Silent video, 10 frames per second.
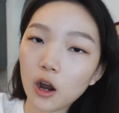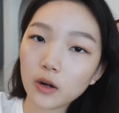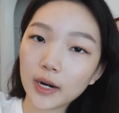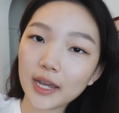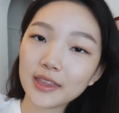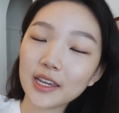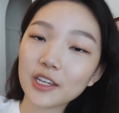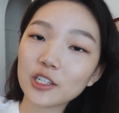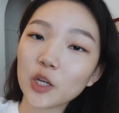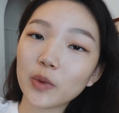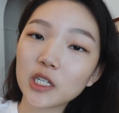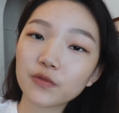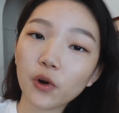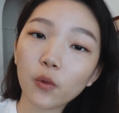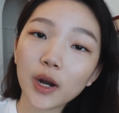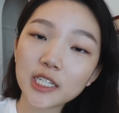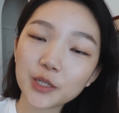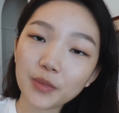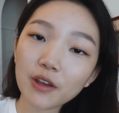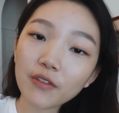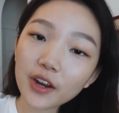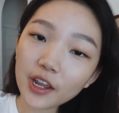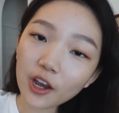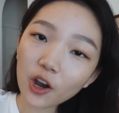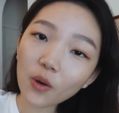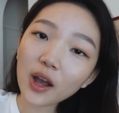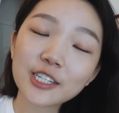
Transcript: All right, thank you so much for watching my video.